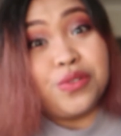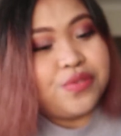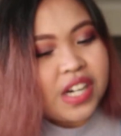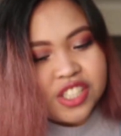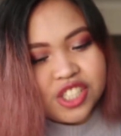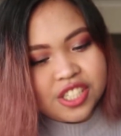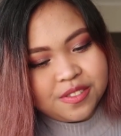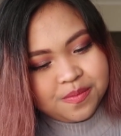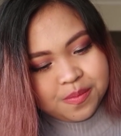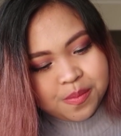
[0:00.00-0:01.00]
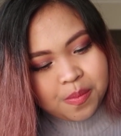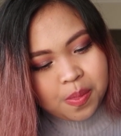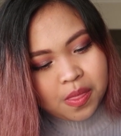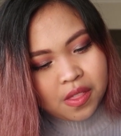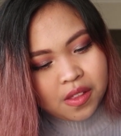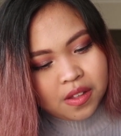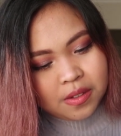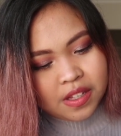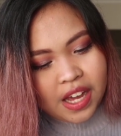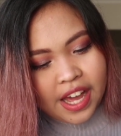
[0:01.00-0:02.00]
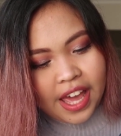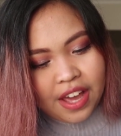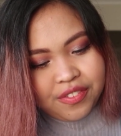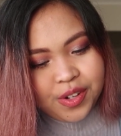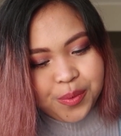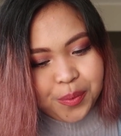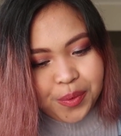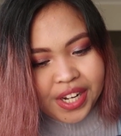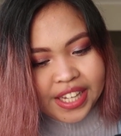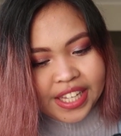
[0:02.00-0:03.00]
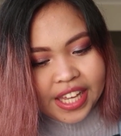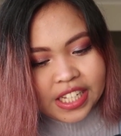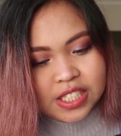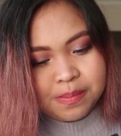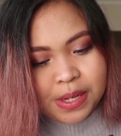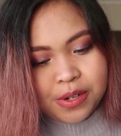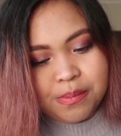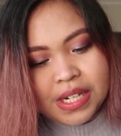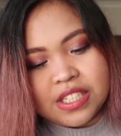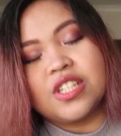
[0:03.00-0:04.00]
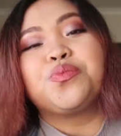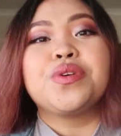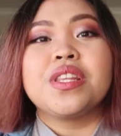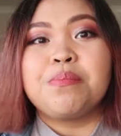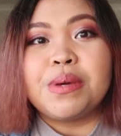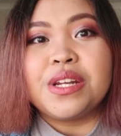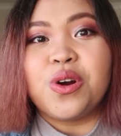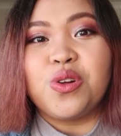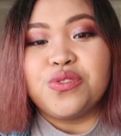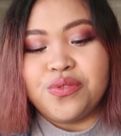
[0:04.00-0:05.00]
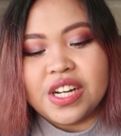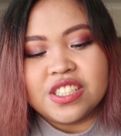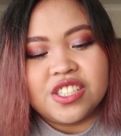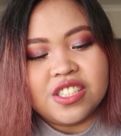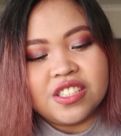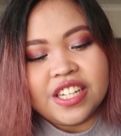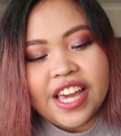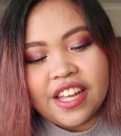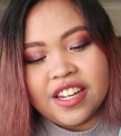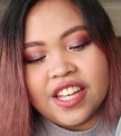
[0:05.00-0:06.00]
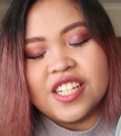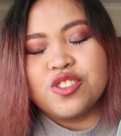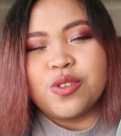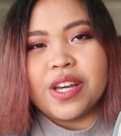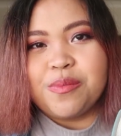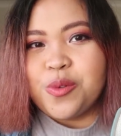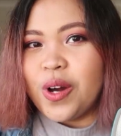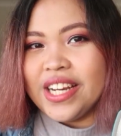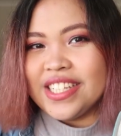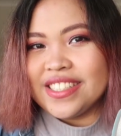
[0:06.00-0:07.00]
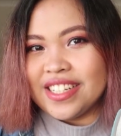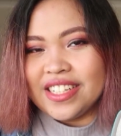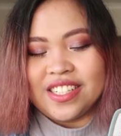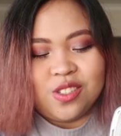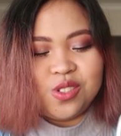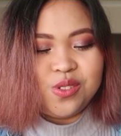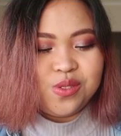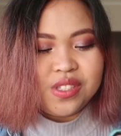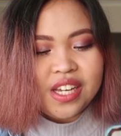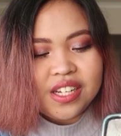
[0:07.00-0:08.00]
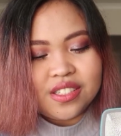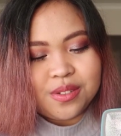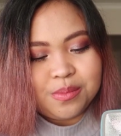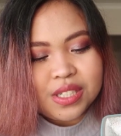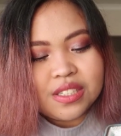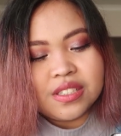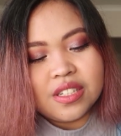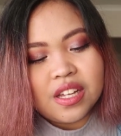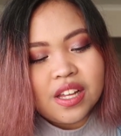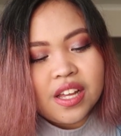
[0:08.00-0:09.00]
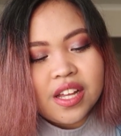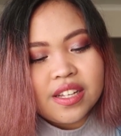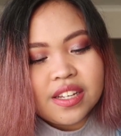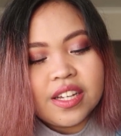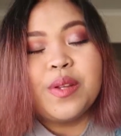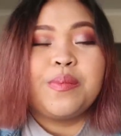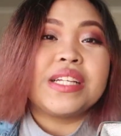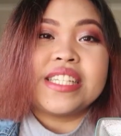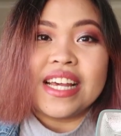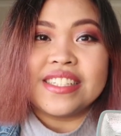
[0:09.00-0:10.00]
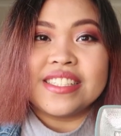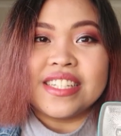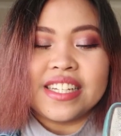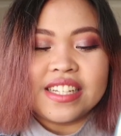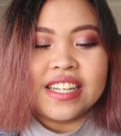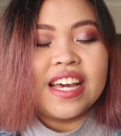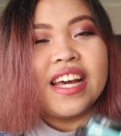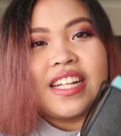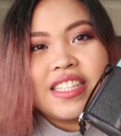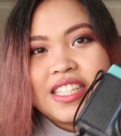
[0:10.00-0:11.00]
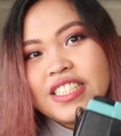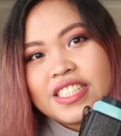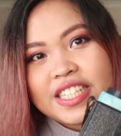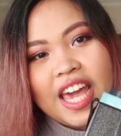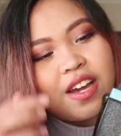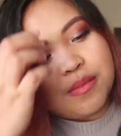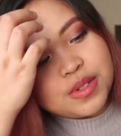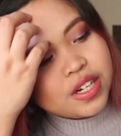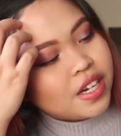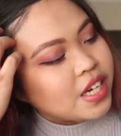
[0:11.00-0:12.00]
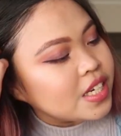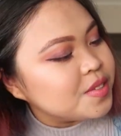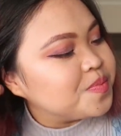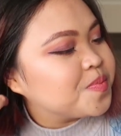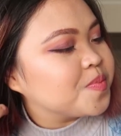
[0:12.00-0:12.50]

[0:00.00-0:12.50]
function. I haven't really experimented with the pinhole function yet, so I am quite excited to do that. So I'm just gonna be testing this camera